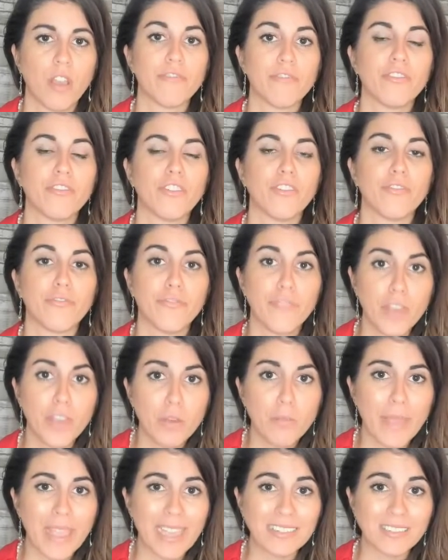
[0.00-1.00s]

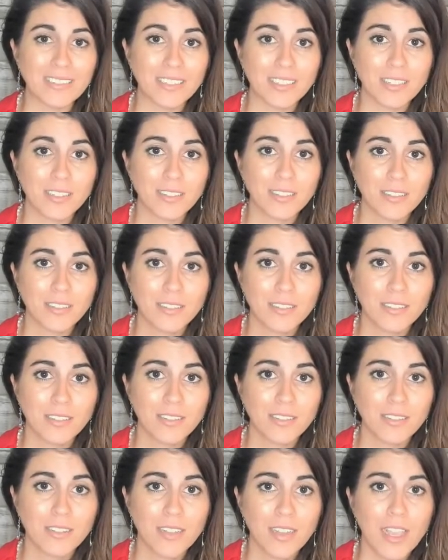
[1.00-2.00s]
Fulfillment
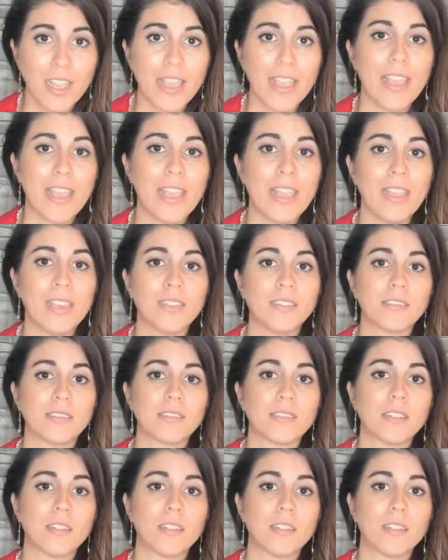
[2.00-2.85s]
is